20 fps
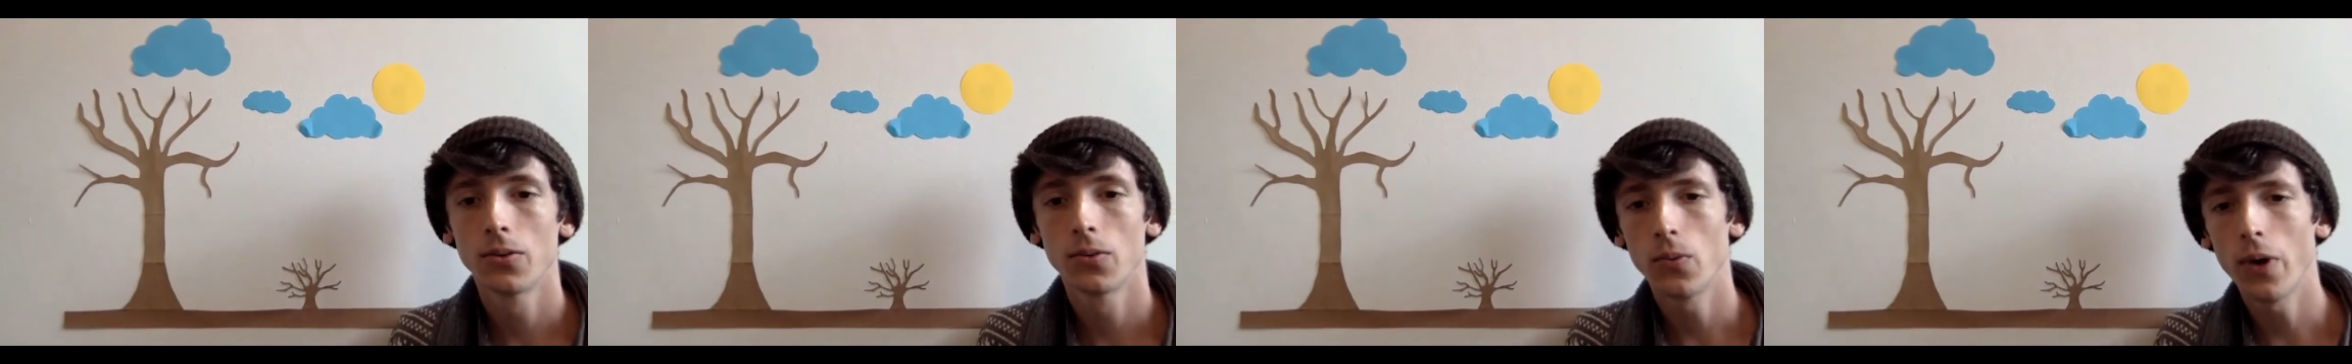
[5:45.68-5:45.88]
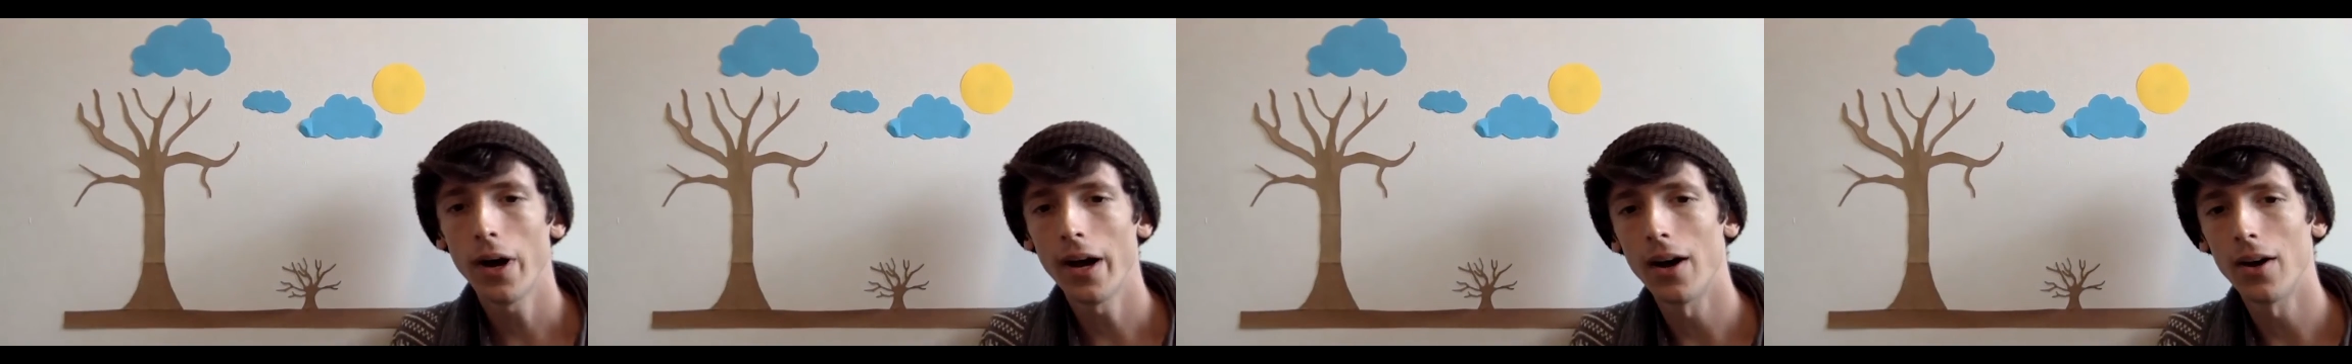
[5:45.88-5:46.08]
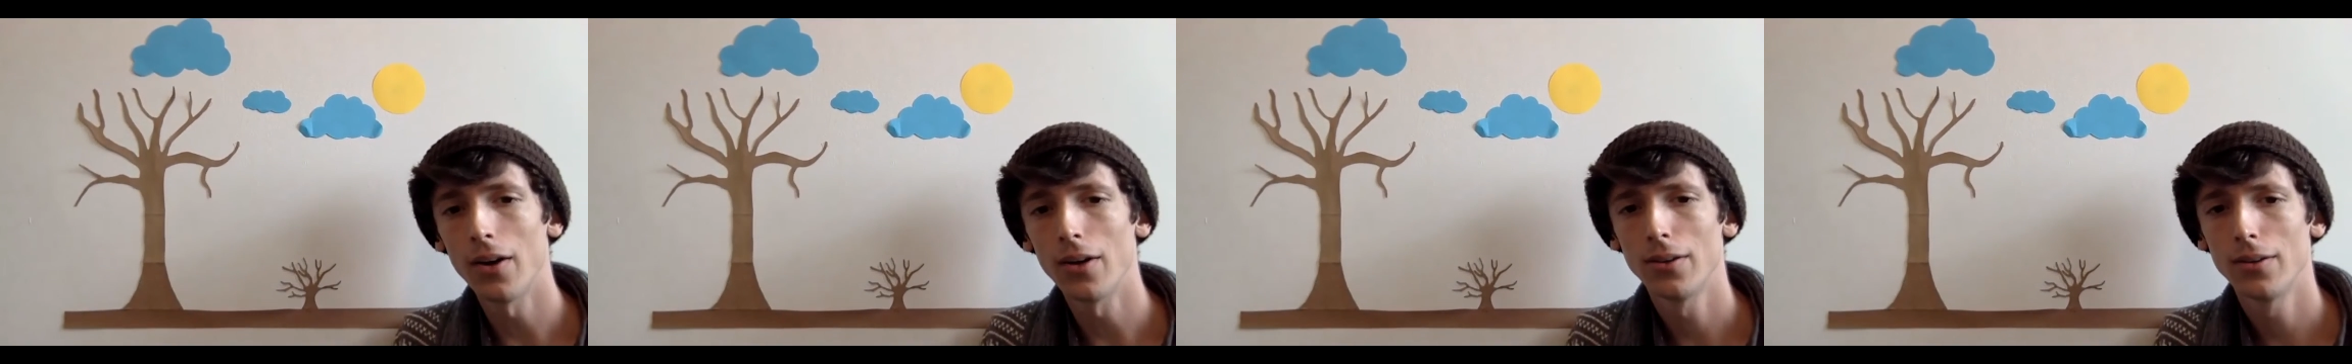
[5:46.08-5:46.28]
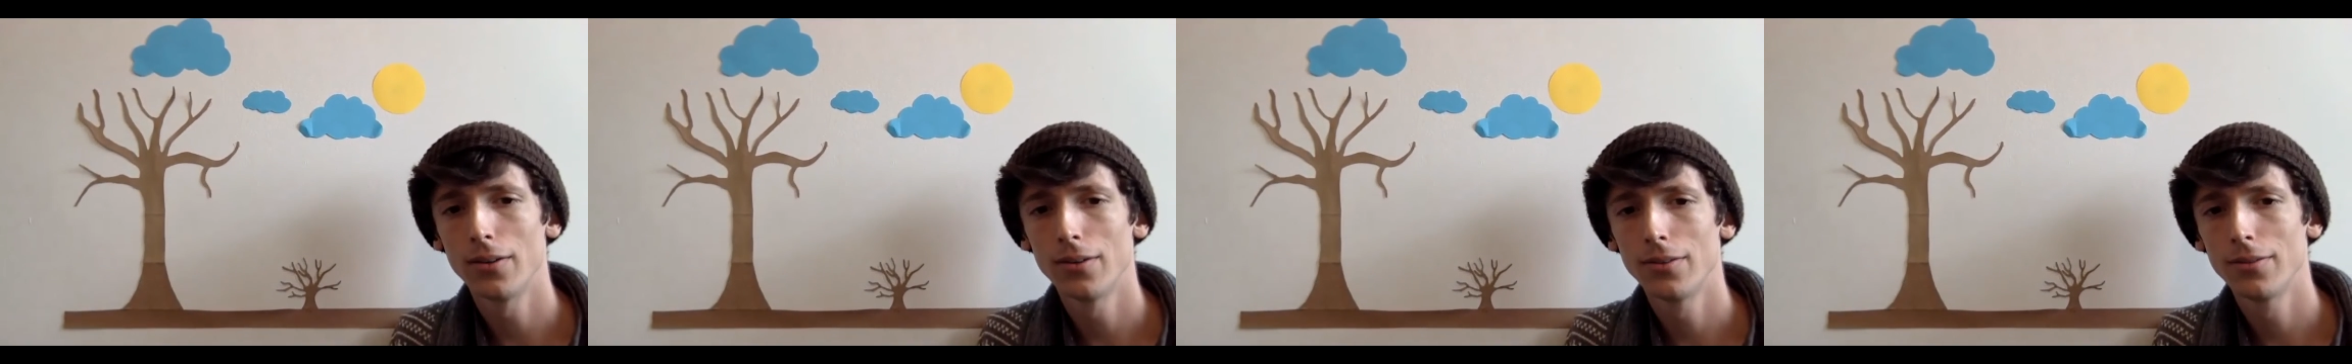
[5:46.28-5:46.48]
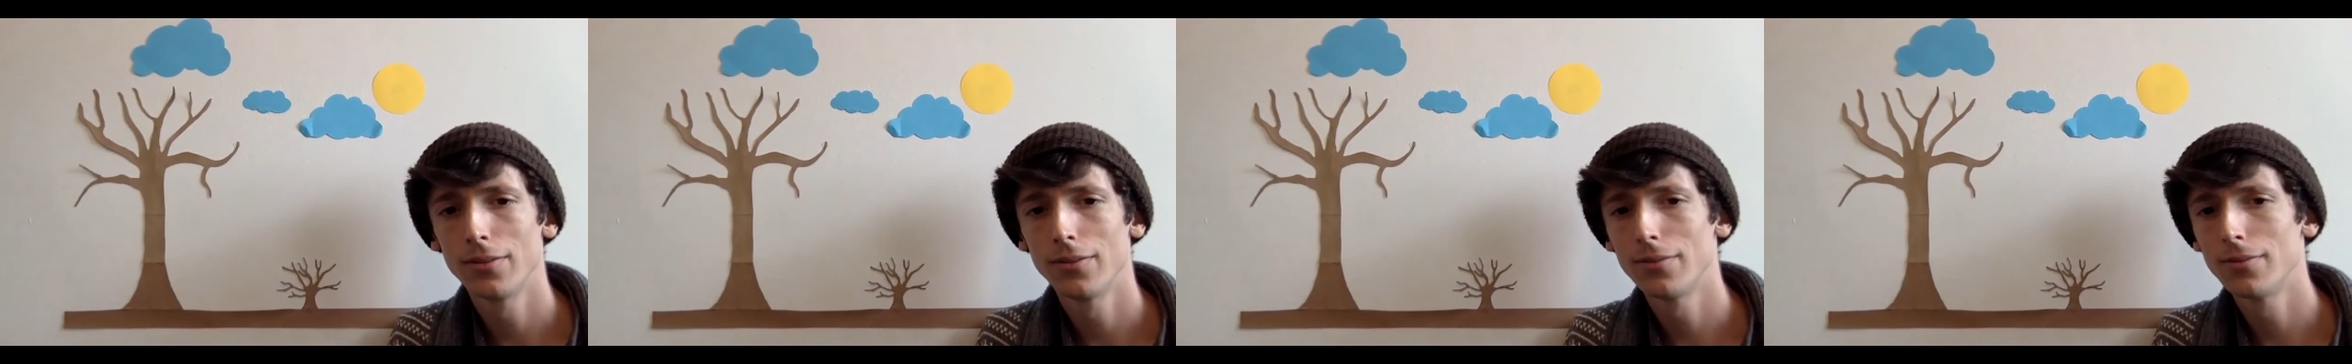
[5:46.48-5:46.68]
Wow,
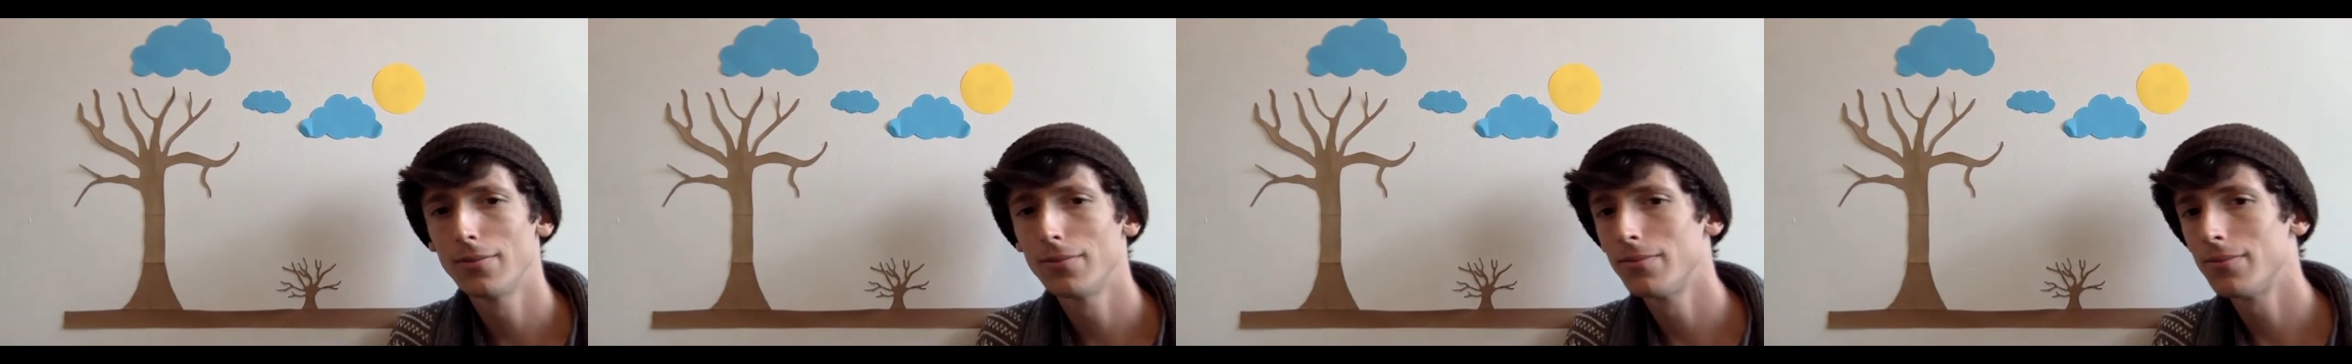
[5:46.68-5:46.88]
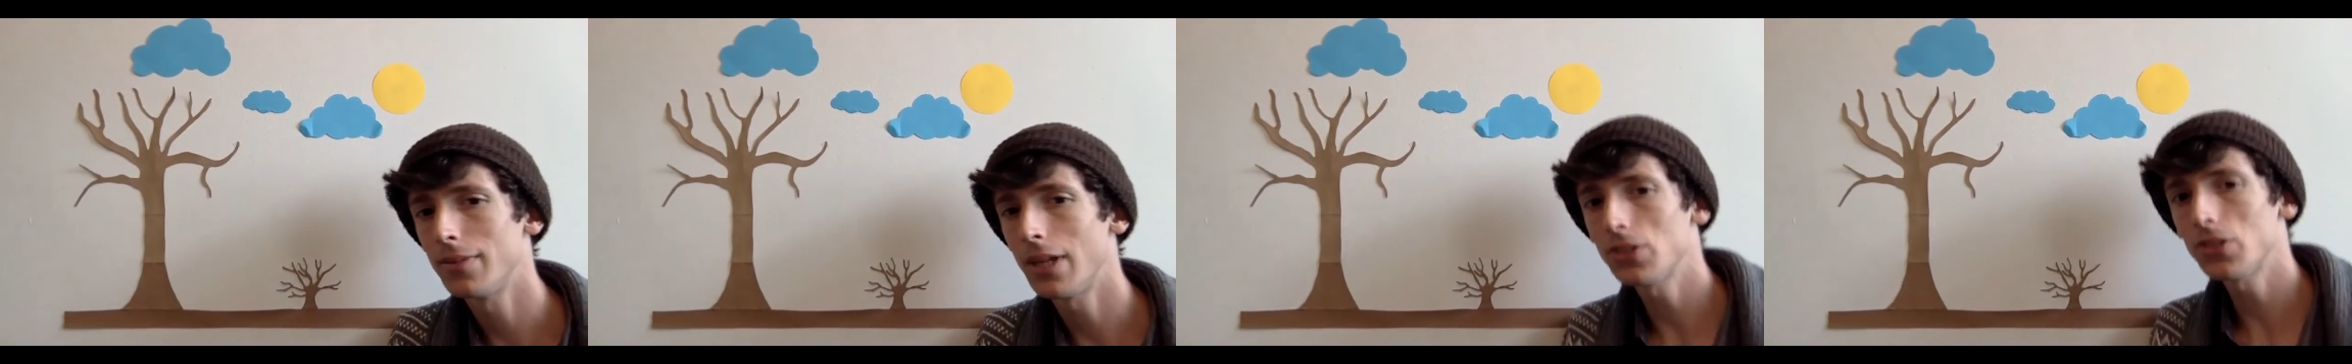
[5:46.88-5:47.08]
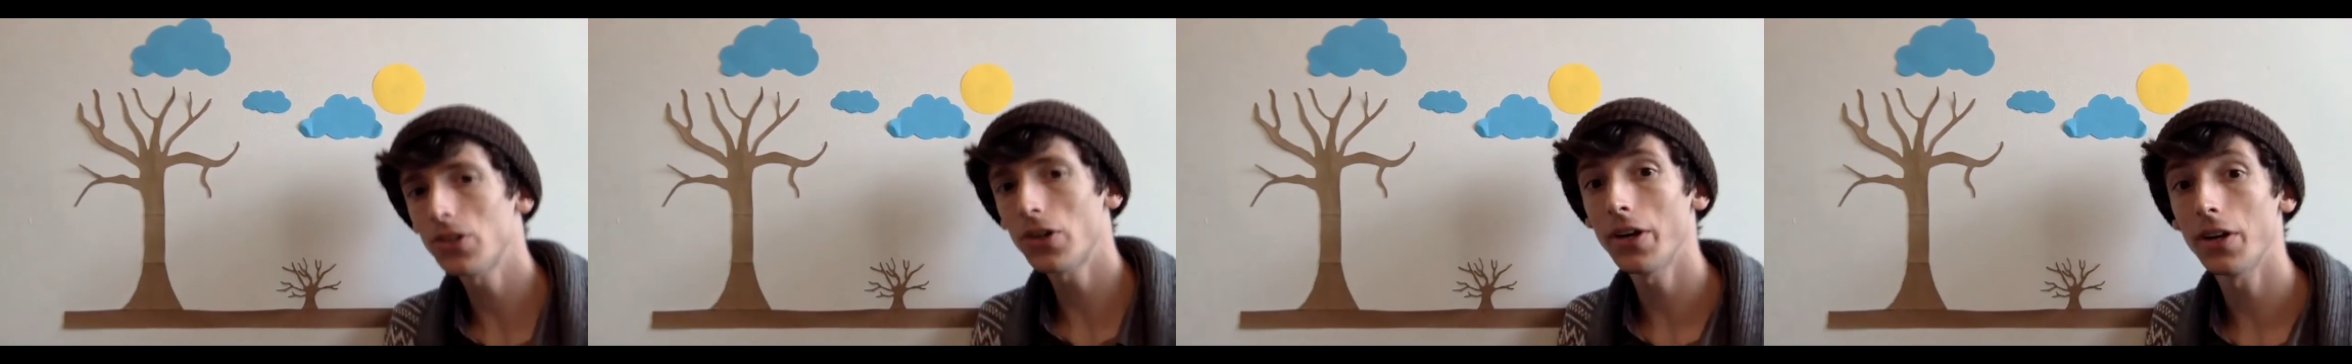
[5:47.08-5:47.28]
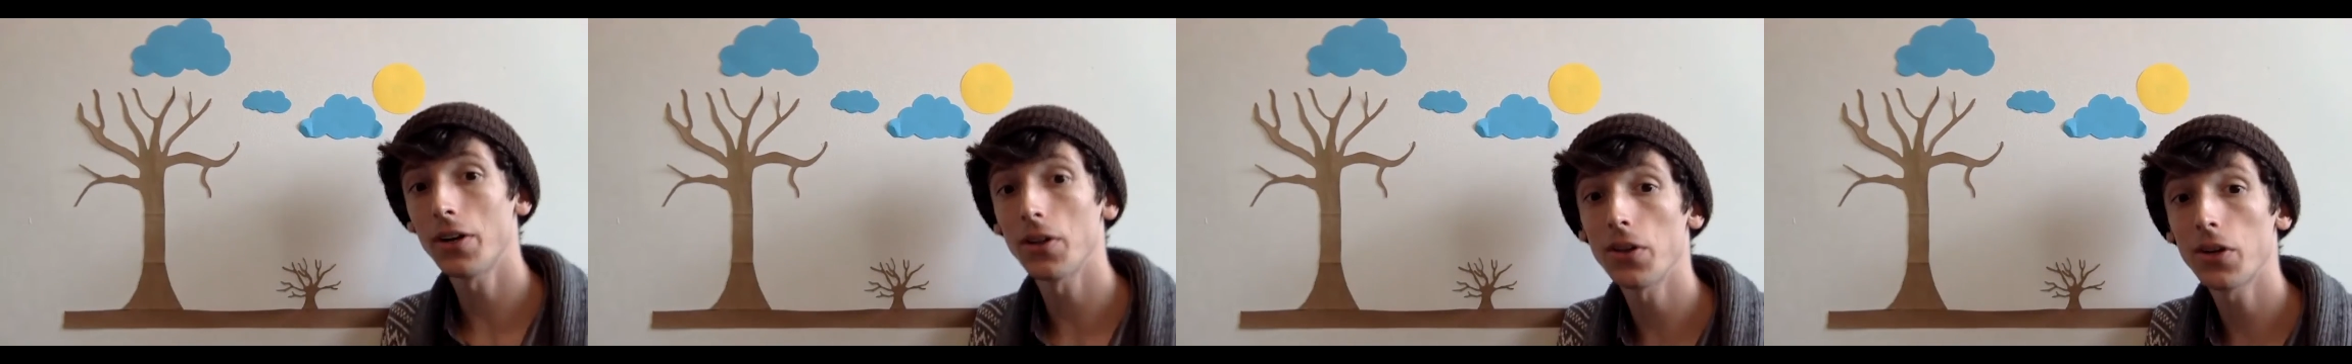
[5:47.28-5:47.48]
that's starting to